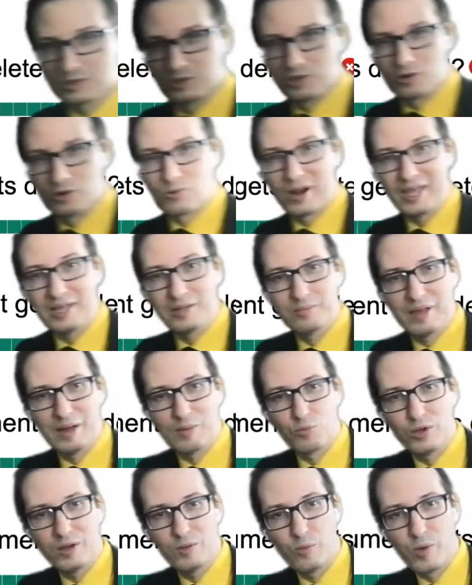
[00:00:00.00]
an array in
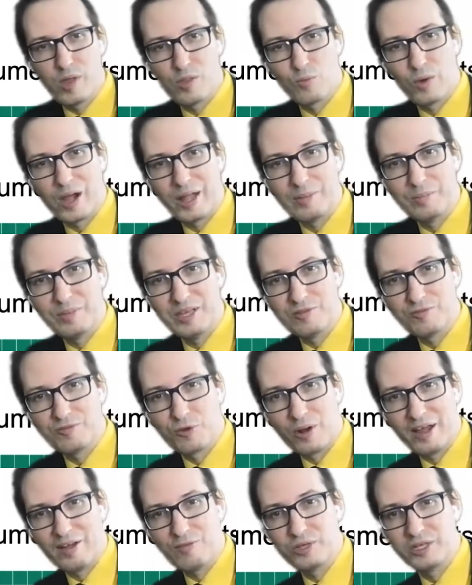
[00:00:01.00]
memory with 1 bit
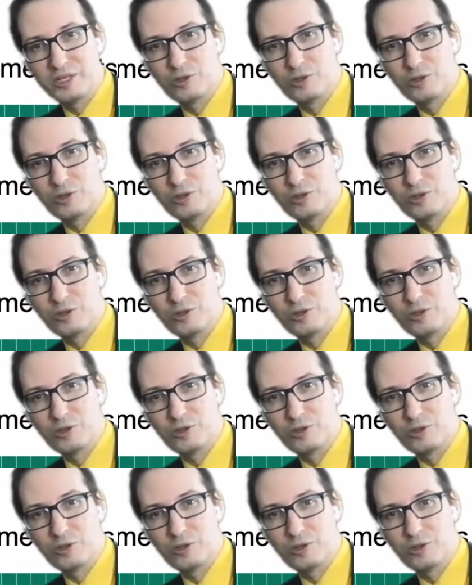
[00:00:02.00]
for every